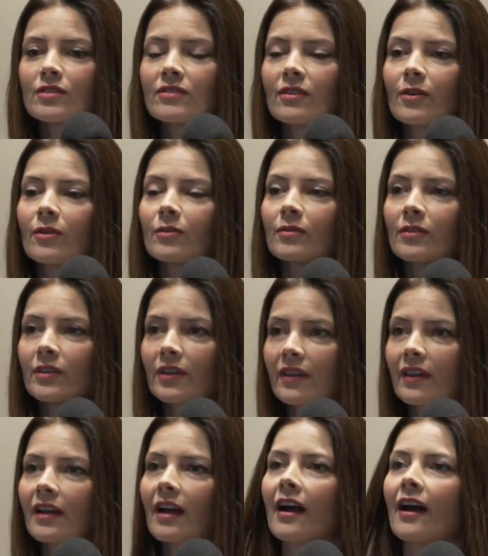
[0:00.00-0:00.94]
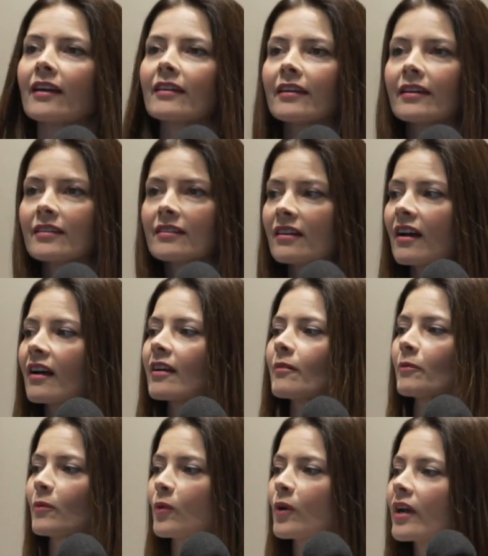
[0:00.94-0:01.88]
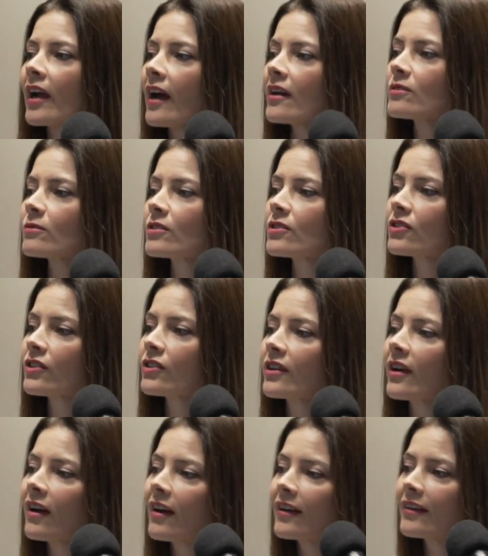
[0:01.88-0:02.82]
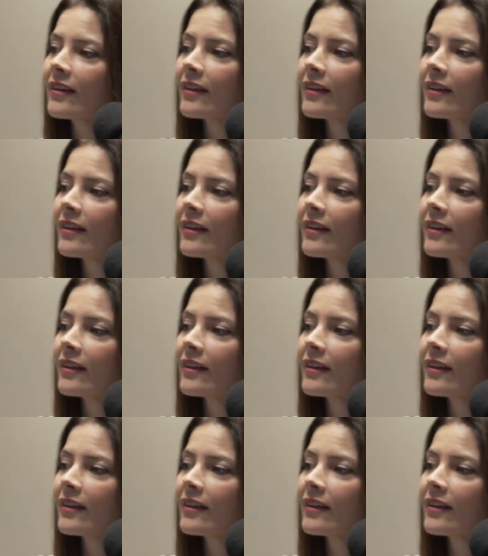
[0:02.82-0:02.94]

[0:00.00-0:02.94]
So good thing I had like kind of a more casual shirt on.